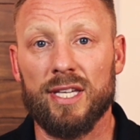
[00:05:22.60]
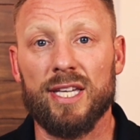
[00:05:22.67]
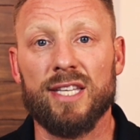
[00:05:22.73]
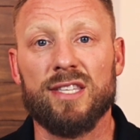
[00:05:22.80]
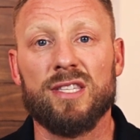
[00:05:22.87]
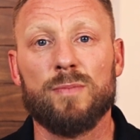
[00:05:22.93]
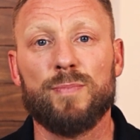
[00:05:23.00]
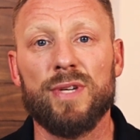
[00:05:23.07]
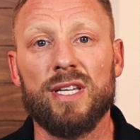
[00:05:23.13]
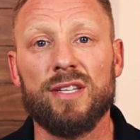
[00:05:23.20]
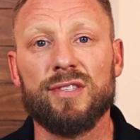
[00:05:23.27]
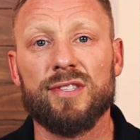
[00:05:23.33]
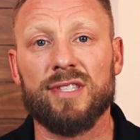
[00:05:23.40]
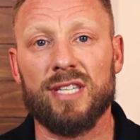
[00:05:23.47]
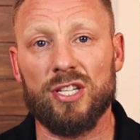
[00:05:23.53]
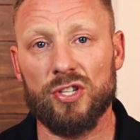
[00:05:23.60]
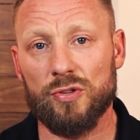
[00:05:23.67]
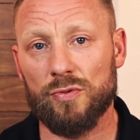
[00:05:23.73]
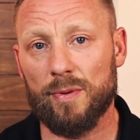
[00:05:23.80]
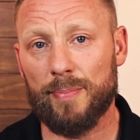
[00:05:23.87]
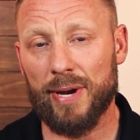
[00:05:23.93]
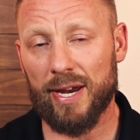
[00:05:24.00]
It speeds
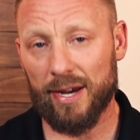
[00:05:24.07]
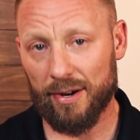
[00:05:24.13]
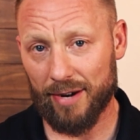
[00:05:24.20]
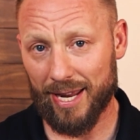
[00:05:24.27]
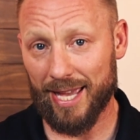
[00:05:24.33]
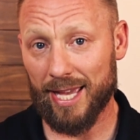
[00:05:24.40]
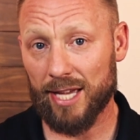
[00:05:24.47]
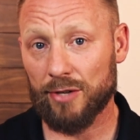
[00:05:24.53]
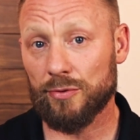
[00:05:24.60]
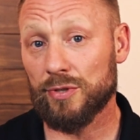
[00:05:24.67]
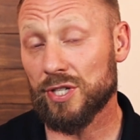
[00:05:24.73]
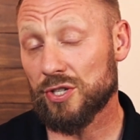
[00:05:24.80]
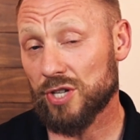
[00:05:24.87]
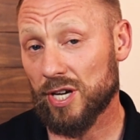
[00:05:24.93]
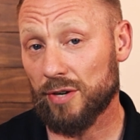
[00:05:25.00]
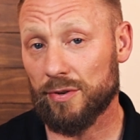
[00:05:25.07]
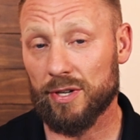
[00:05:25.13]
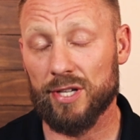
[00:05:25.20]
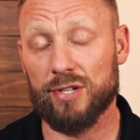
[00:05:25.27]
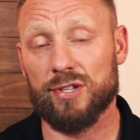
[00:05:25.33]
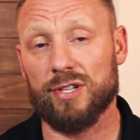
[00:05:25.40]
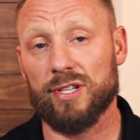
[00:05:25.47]
tissue repair and
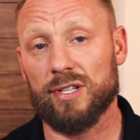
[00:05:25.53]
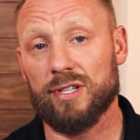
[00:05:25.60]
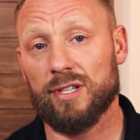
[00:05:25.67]
regeneration.